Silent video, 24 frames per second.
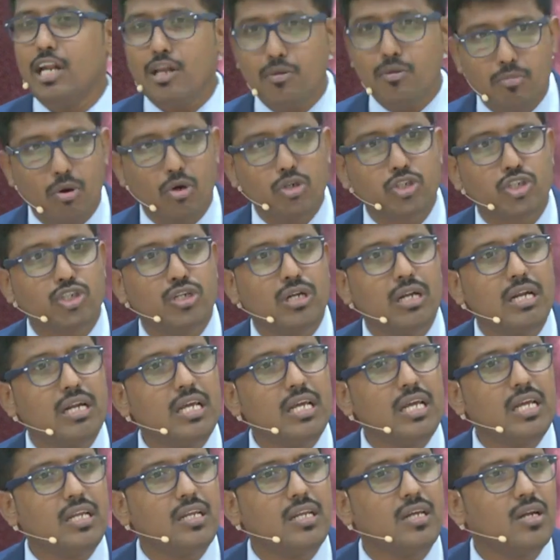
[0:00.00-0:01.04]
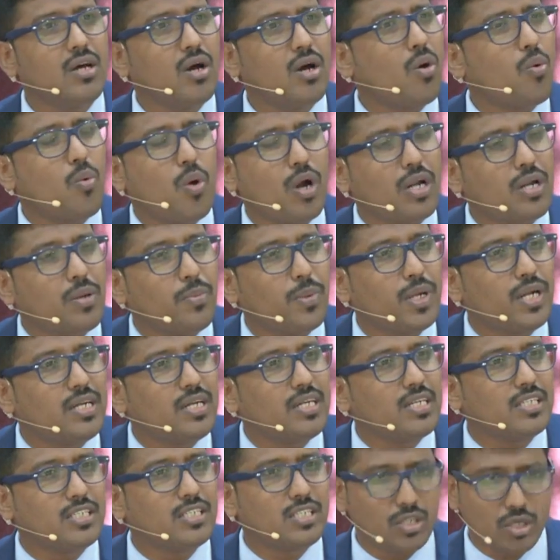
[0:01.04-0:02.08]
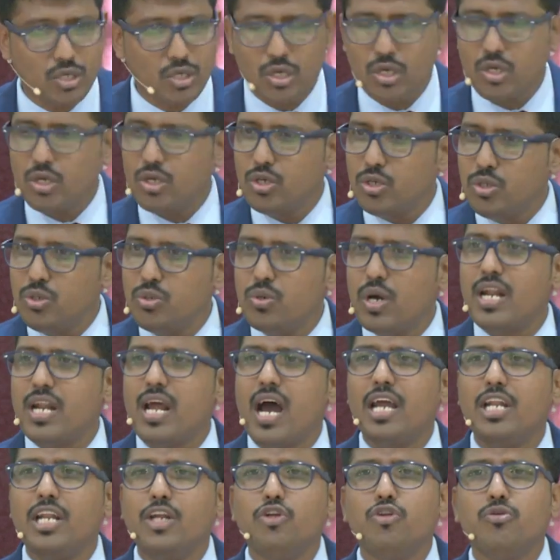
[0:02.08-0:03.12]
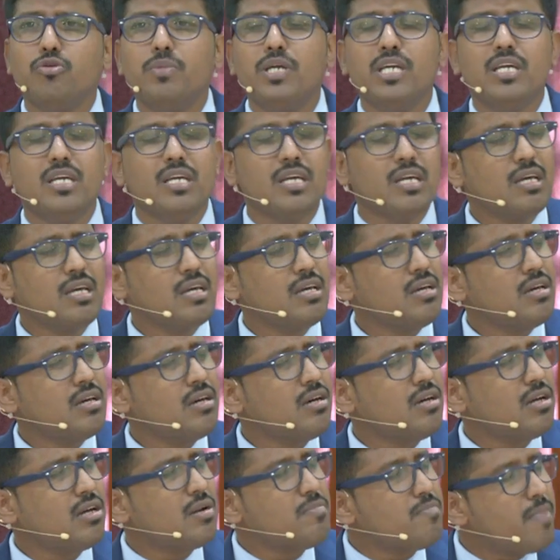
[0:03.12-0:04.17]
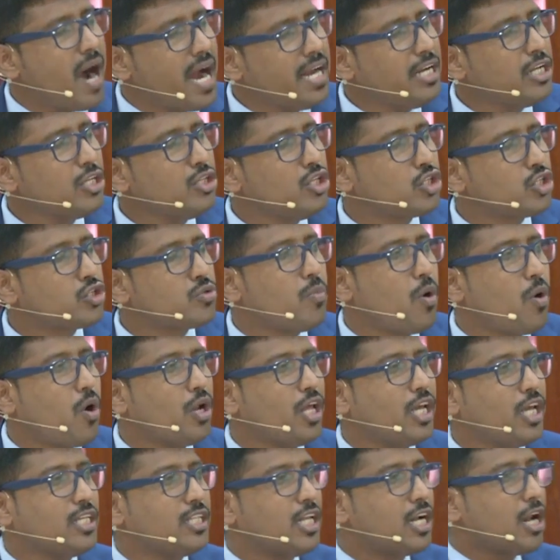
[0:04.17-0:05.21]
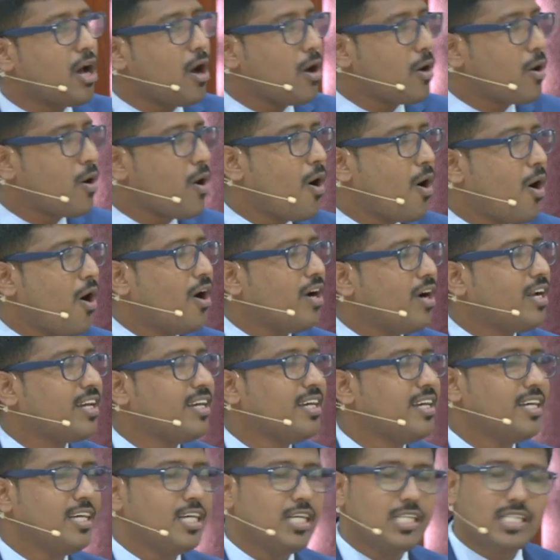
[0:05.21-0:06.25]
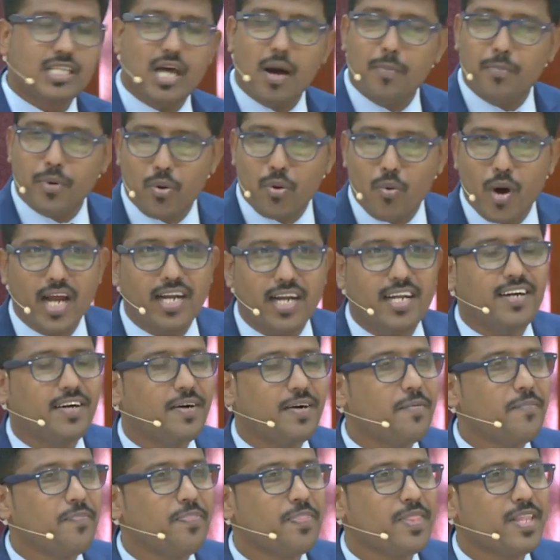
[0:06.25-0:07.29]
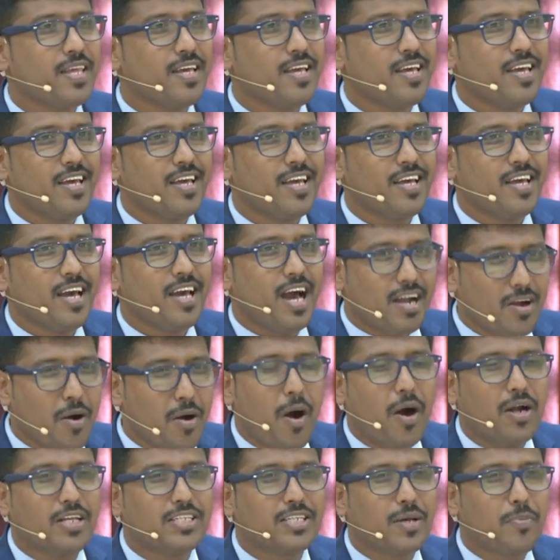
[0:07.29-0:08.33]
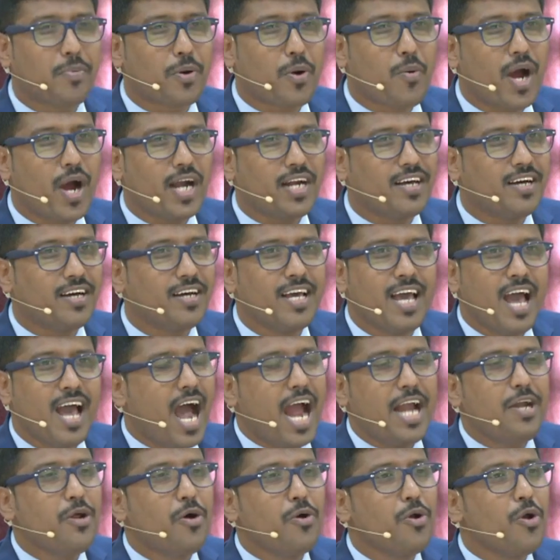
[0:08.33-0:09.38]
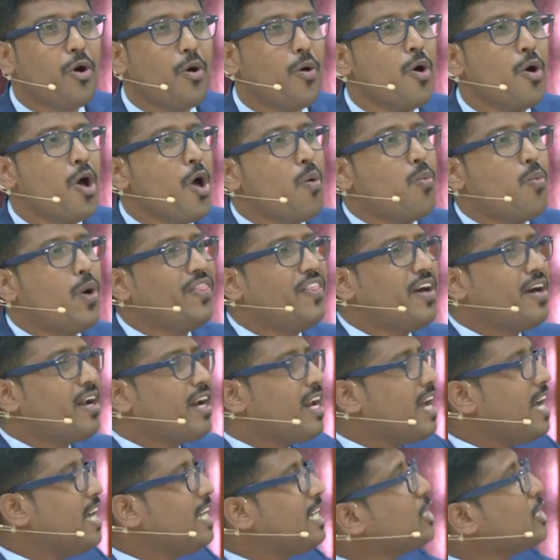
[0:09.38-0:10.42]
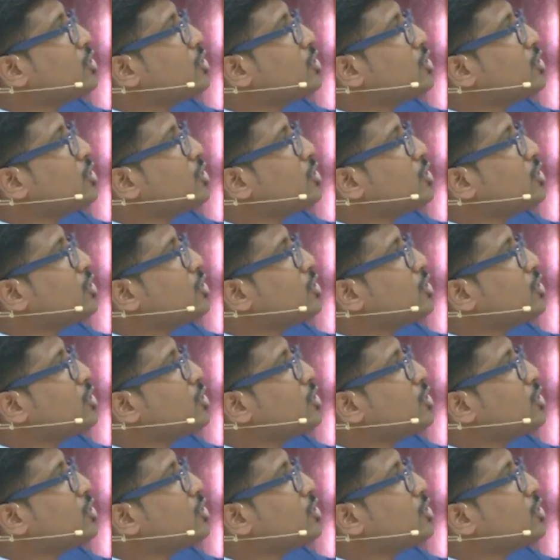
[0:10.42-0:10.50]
emotional need, or whatever it is, you and I need to be reminded this morning that our God is our provider. Our God is our provider. I don't know whether it is